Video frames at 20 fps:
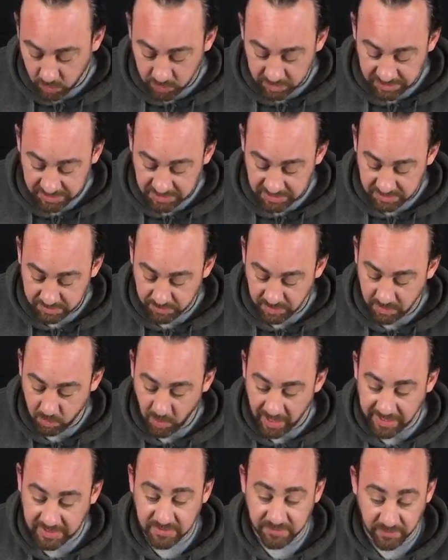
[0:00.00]
this is my
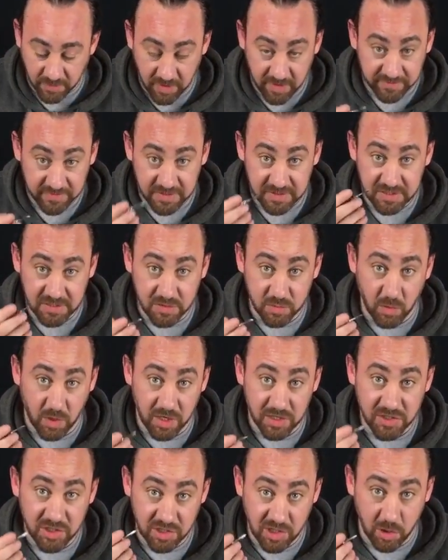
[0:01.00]
Wax 5, this is what
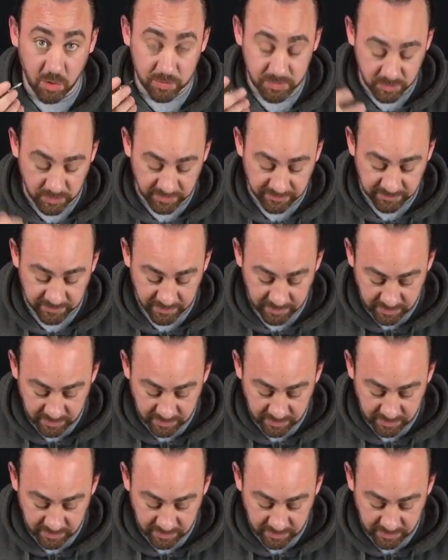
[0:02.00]
I sculpt with.